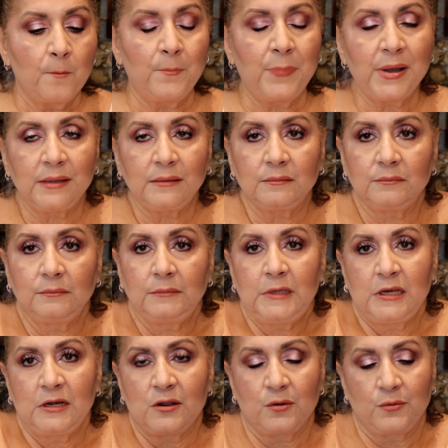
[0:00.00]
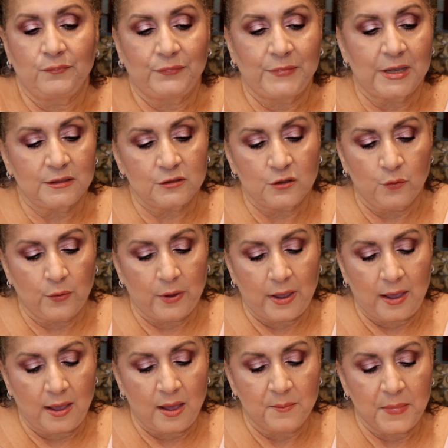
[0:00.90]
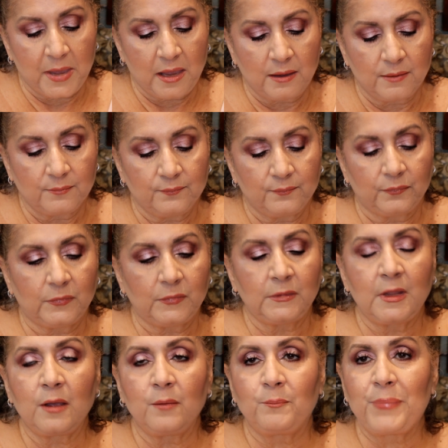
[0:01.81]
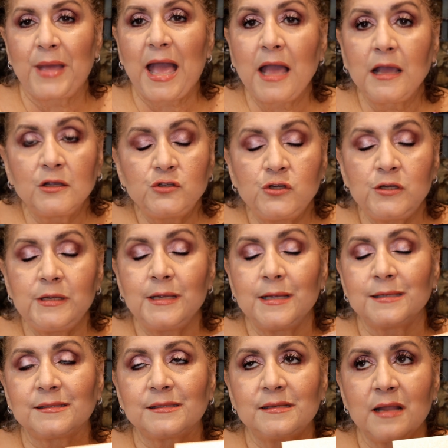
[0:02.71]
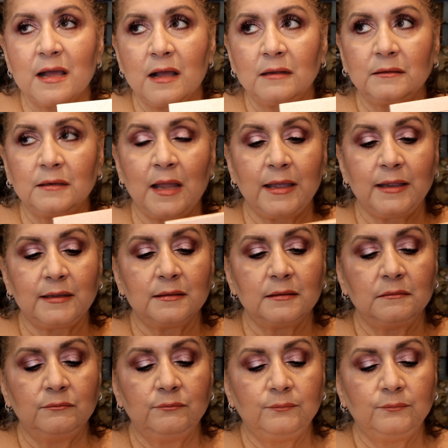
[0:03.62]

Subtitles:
But, you know, that's okay. I mean, the packaging is not like,